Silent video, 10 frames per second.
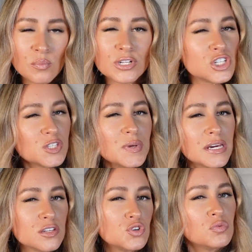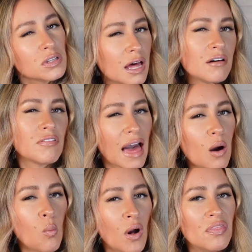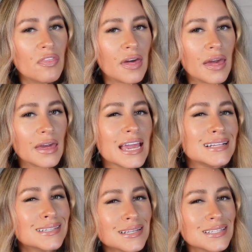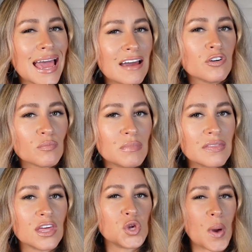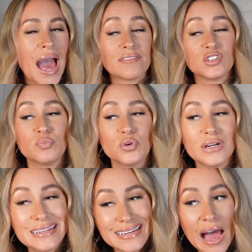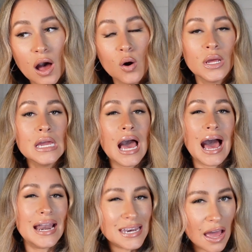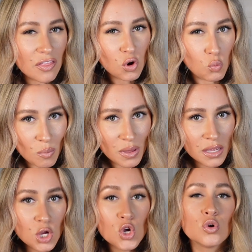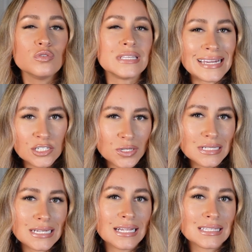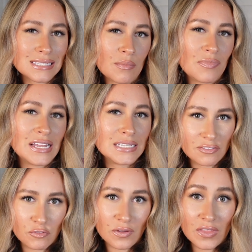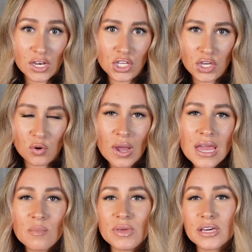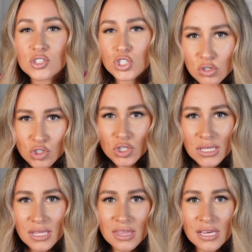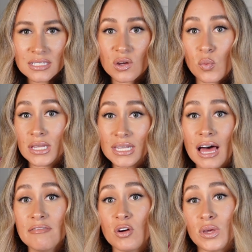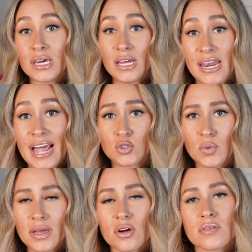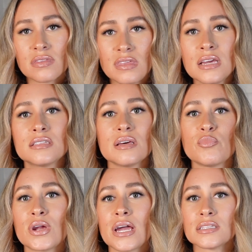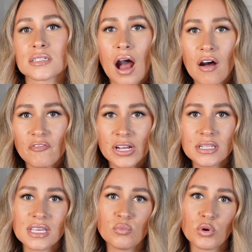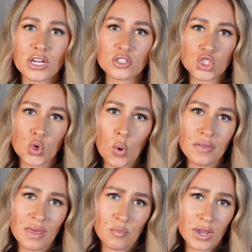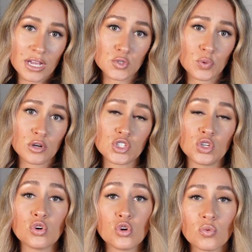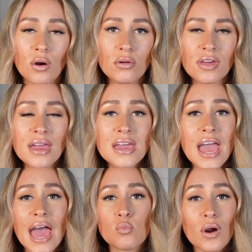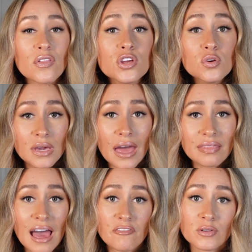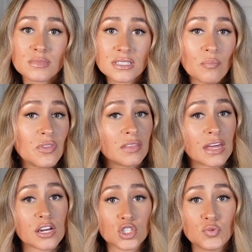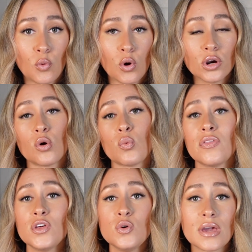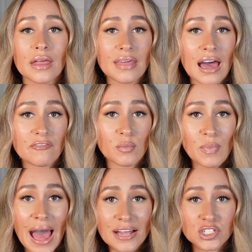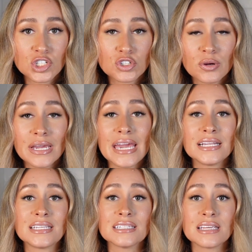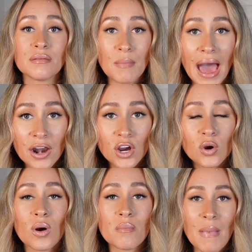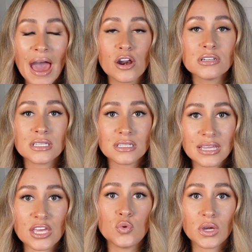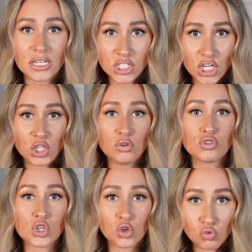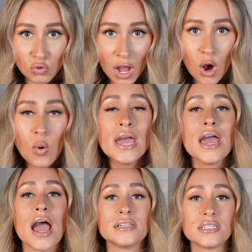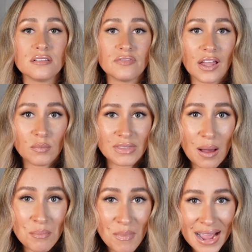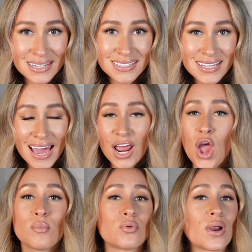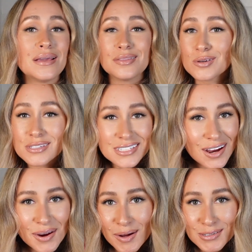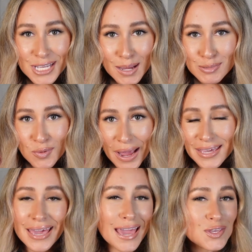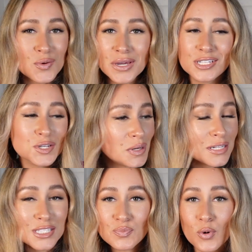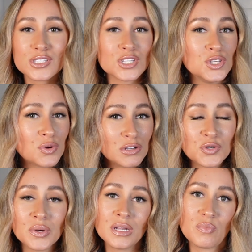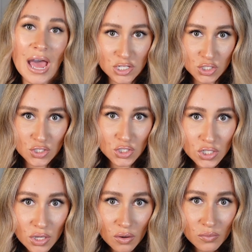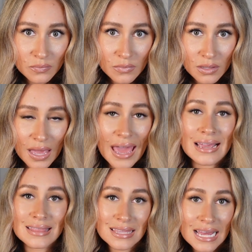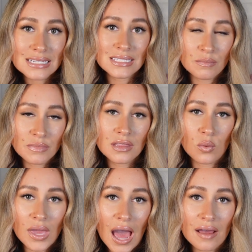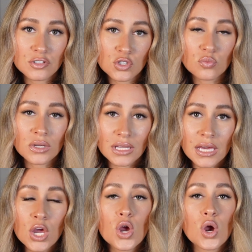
But just because you love that one thing, it doesn't ever mean that you have to put down another woman who's interested in something different than you. Because usually the things that we love, that we connect with, are the things that bring us confidence, they bring us joy, they bring us personal growth. And whether you get that from something like a sport or whether you get that from pageantry, it doesn't matter. What matters is that you continue to grow and to develop that mindset. Break those stereotypes, right? Okay, you can do it in sports and you can do it in pageants too. And I think that's something that we have to really